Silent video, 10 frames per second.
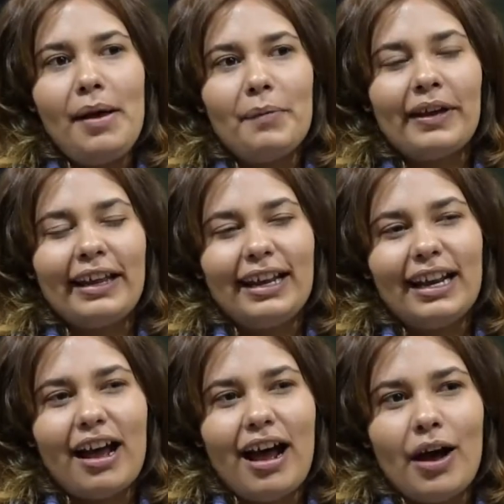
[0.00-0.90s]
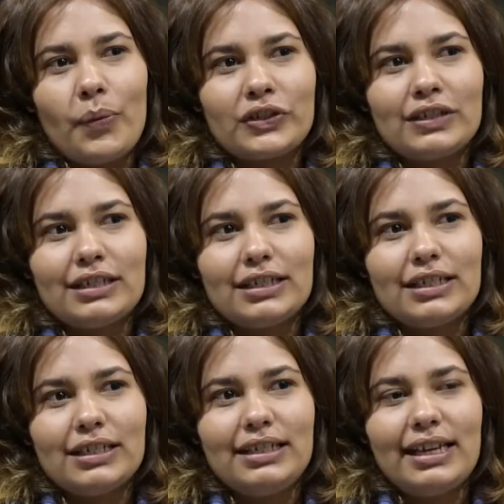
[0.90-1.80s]
But I wasn't
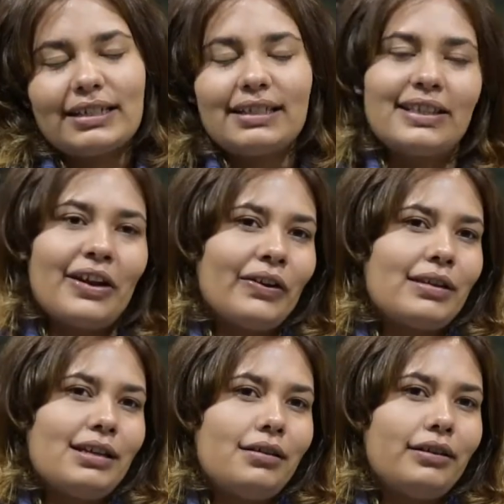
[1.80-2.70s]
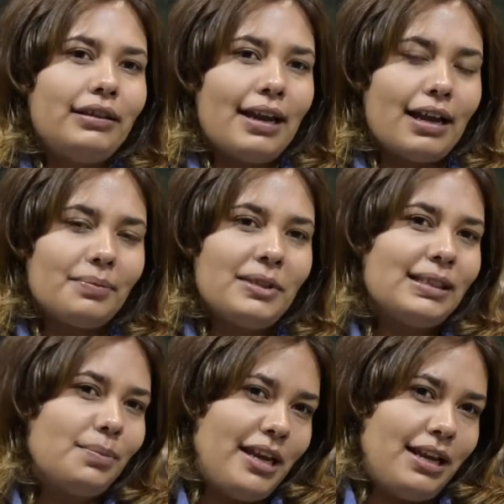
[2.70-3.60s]
necessarily getting up to
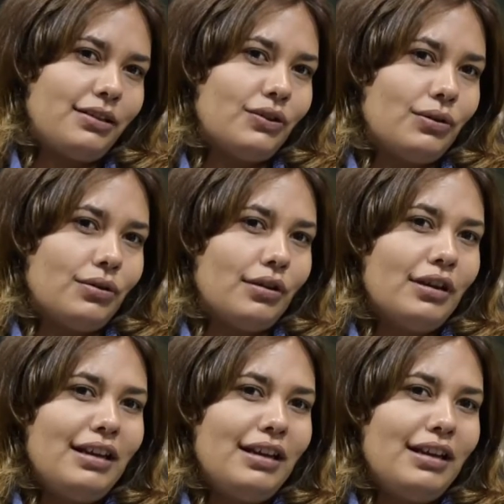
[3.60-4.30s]
speak to